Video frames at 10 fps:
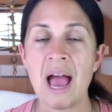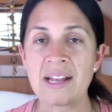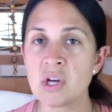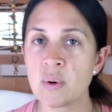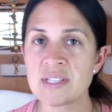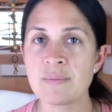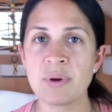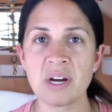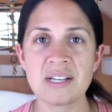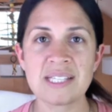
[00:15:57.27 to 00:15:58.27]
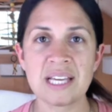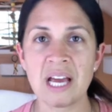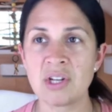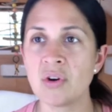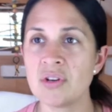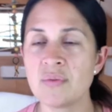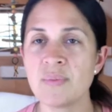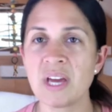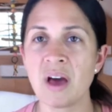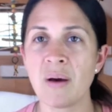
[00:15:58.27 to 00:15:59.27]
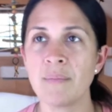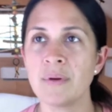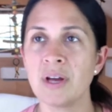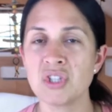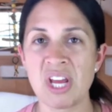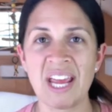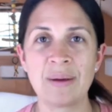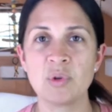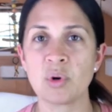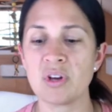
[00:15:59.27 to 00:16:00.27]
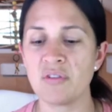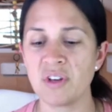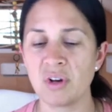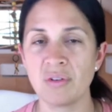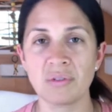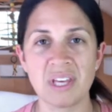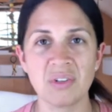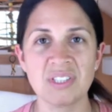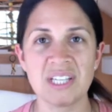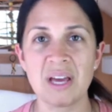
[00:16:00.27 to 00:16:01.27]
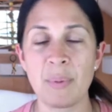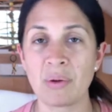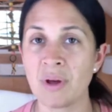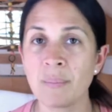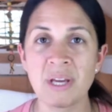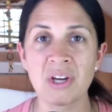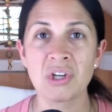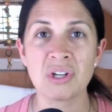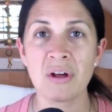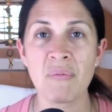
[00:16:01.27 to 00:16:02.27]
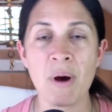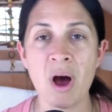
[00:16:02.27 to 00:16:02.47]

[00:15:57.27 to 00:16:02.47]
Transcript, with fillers: i know it's embarrassing i know you become ashamed or you feel guilty about not being a good enough